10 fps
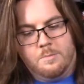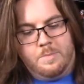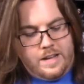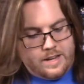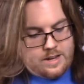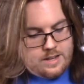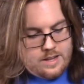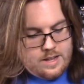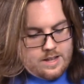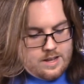the back.
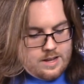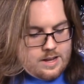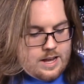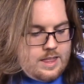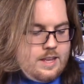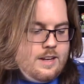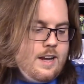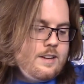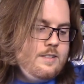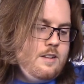And then
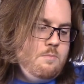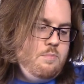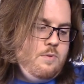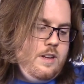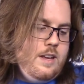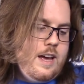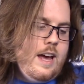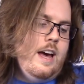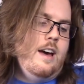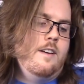next up we
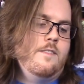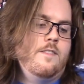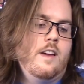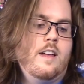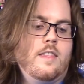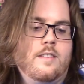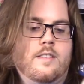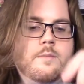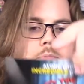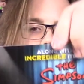have the
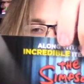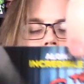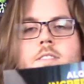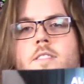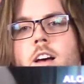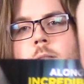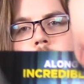Simpsons, um,